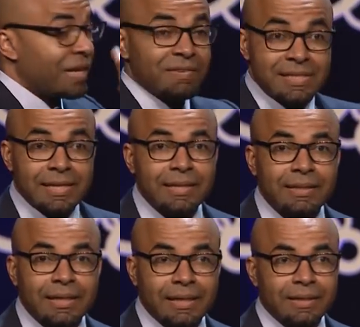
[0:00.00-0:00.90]
having said
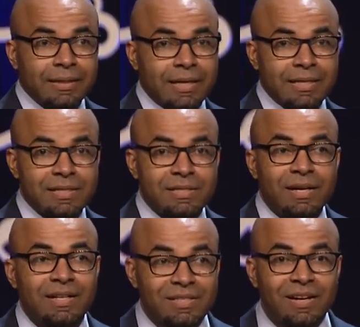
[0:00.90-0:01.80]
that, this is
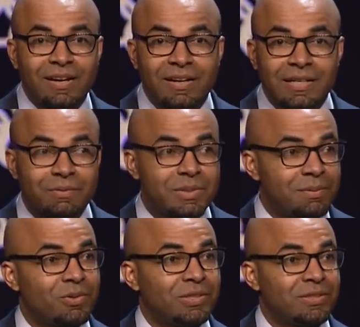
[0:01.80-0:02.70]
not a talk in which
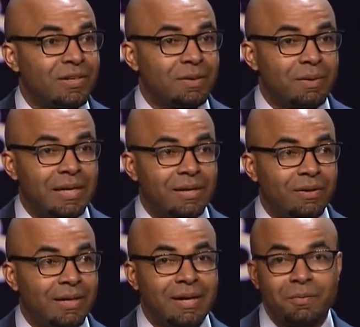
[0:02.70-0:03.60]
I'm going to talk
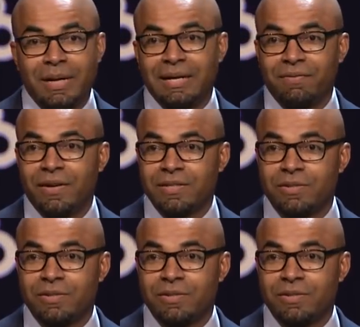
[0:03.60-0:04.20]
about how bad Fox